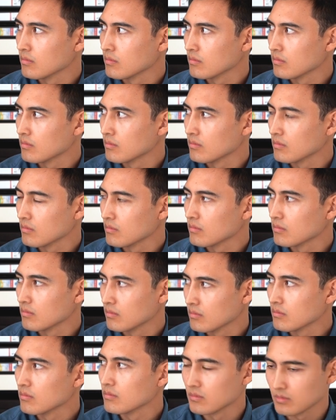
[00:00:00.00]

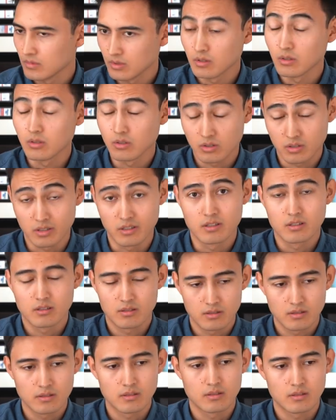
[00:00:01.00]

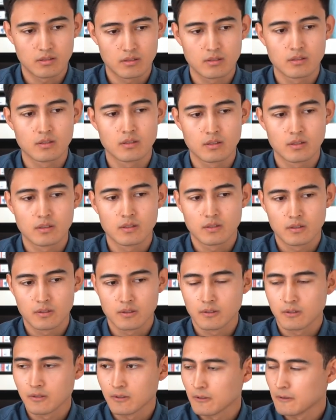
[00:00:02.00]

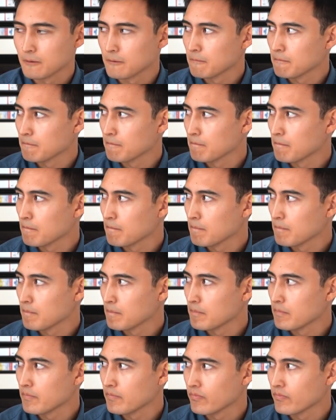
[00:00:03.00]
(silent)